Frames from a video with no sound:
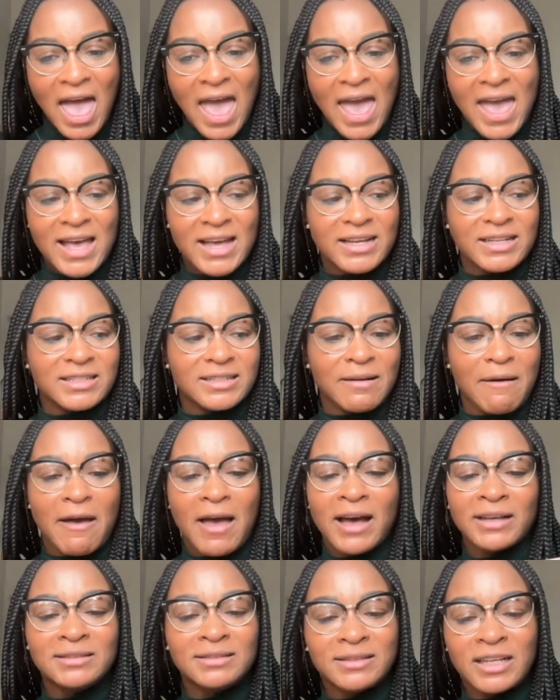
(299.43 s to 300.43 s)
And
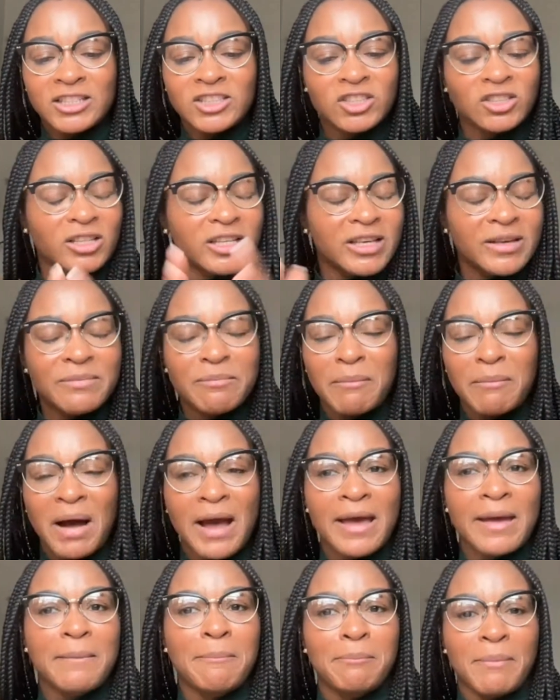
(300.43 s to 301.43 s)
essentially,
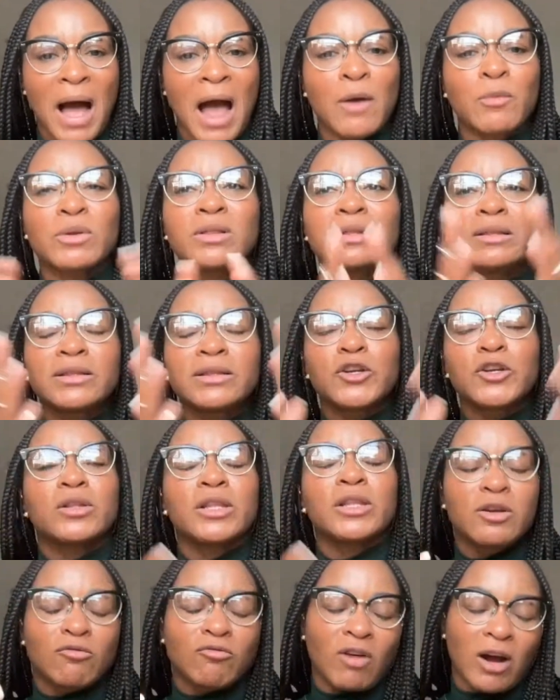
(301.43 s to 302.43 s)
I was
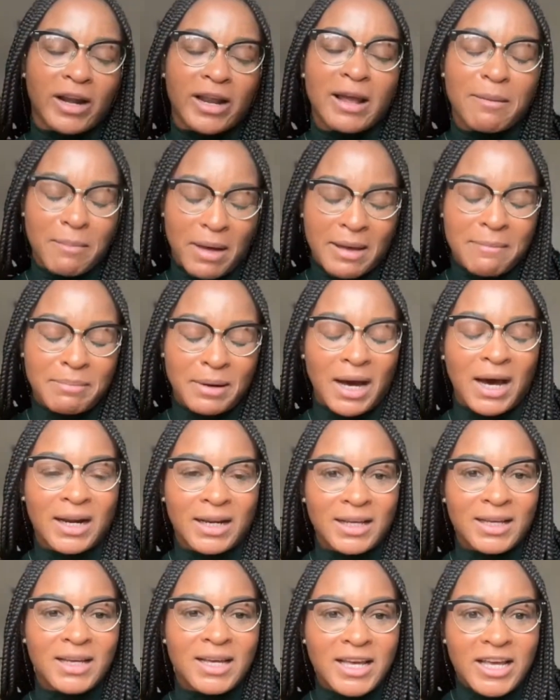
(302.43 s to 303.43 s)
literally running my
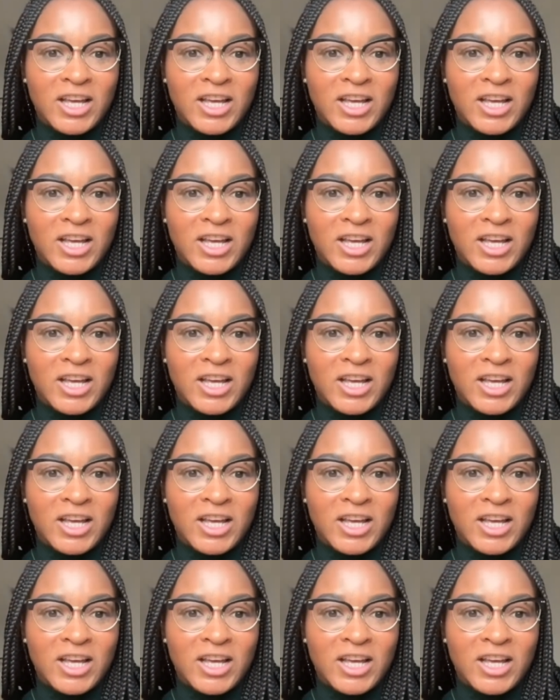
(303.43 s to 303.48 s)
body